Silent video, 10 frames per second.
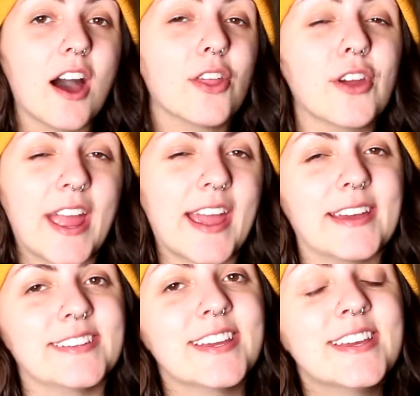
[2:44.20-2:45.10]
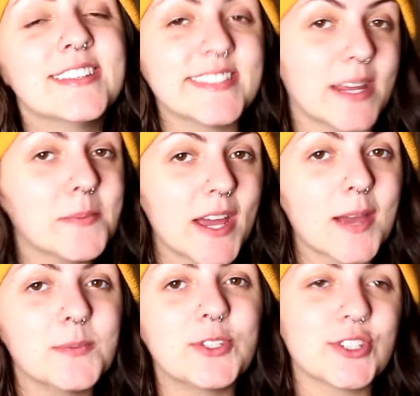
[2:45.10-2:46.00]
other hand,
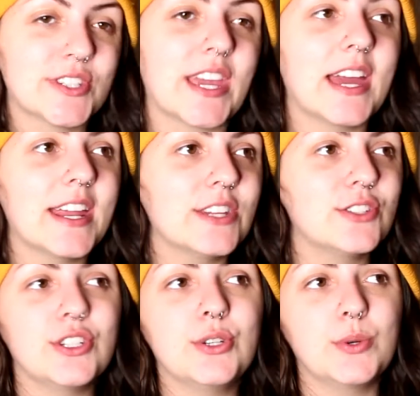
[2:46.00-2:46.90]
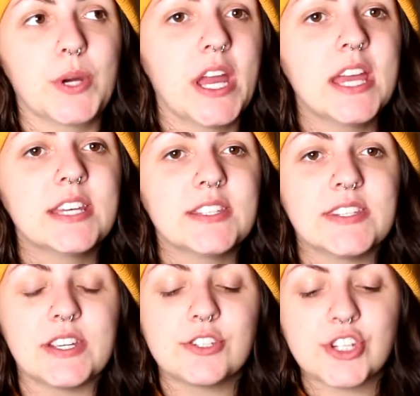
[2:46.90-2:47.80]
sometimes you just get into
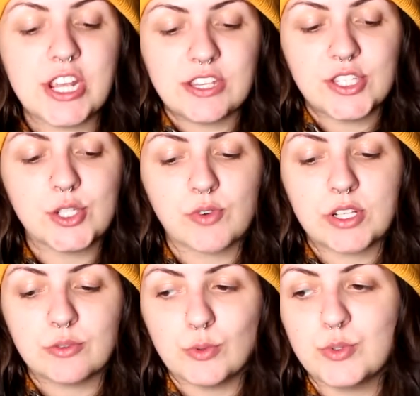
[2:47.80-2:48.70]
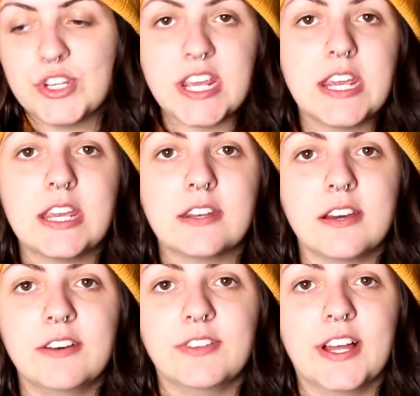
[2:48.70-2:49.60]
such a strict routine
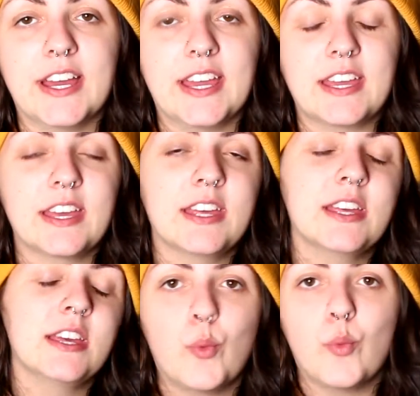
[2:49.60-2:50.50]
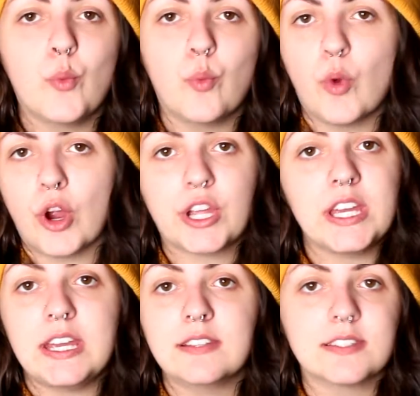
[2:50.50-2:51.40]
of like work,
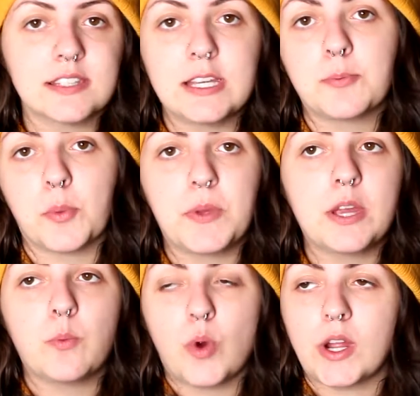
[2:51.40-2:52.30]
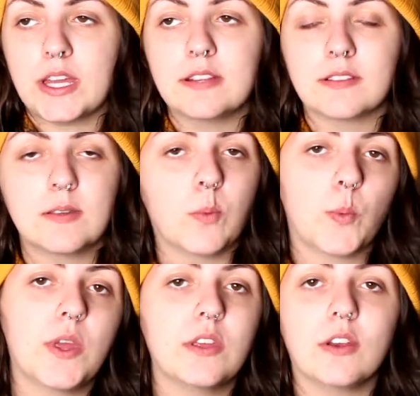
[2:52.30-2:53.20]
eat, sleep, repeat, work, eat, sleep,
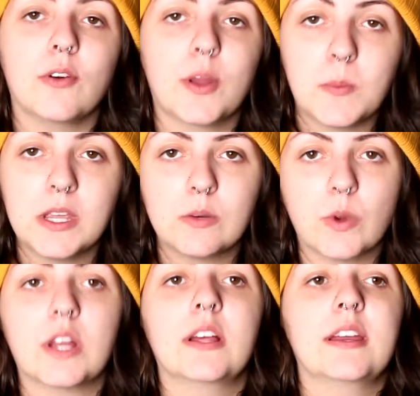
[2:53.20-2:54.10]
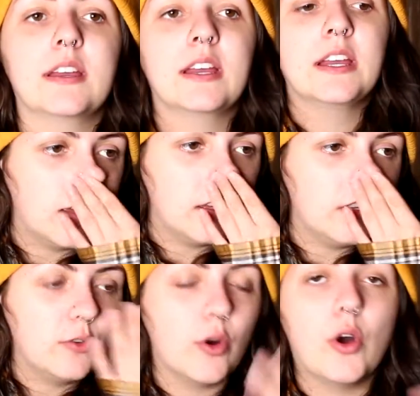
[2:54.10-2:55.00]
repeat, you know what I mean? Where like
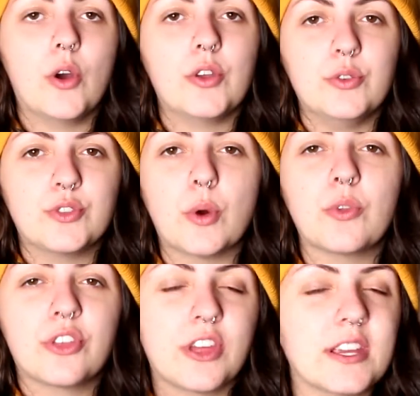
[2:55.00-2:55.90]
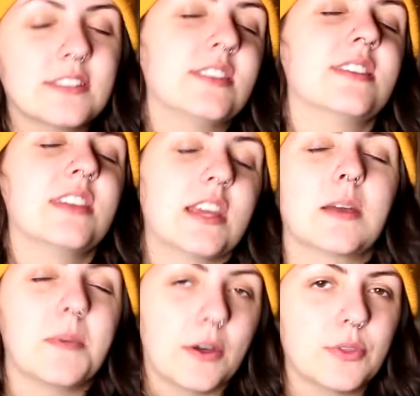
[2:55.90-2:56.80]
you don't think
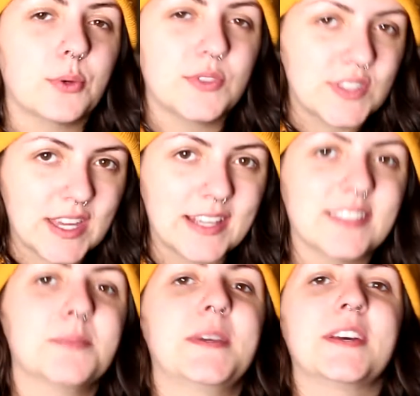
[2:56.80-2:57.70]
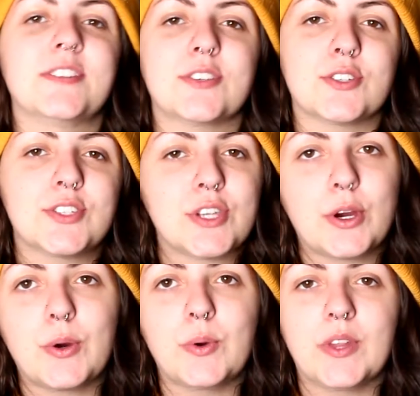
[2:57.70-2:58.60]
about those things because you're
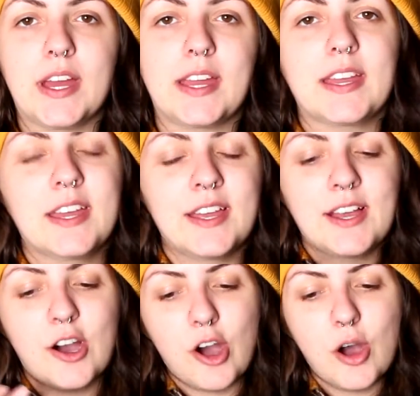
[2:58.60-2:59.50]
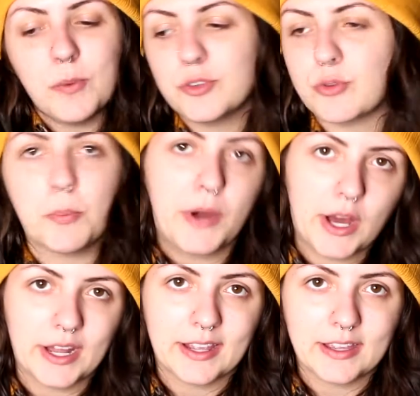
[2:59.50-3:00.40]
so like almost
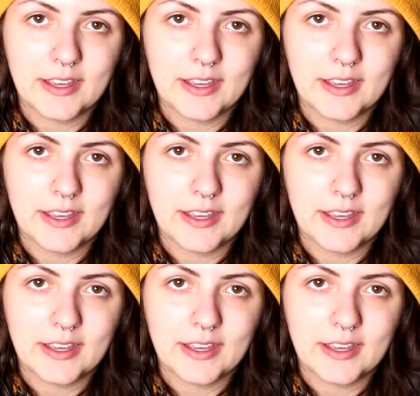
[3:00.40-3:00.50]
robotic